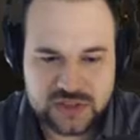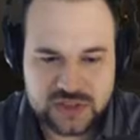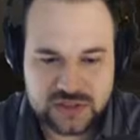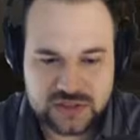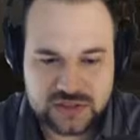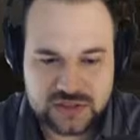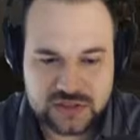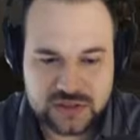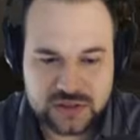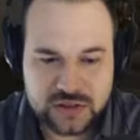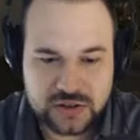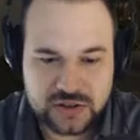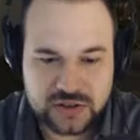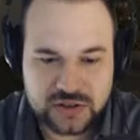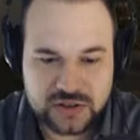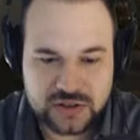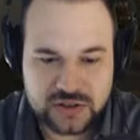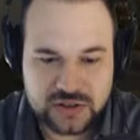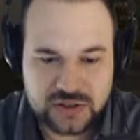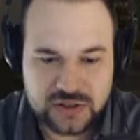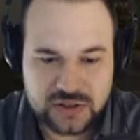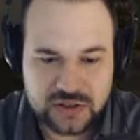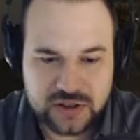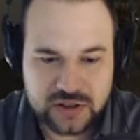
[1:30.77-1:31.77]
doesn't cost
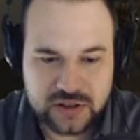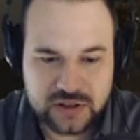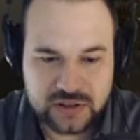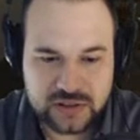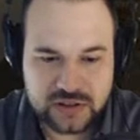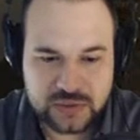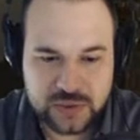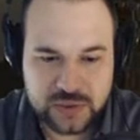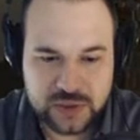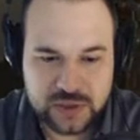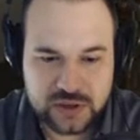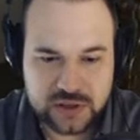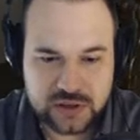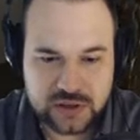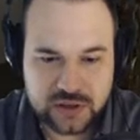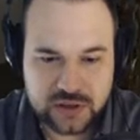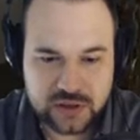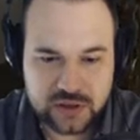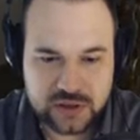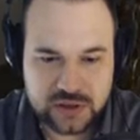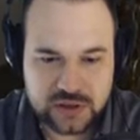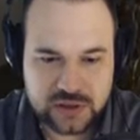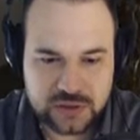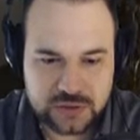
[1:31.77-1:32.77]
us anything as well. Oh,
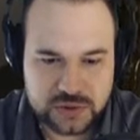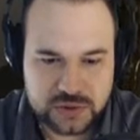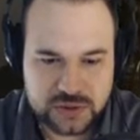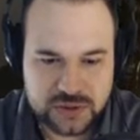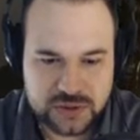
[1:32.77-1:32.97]
we're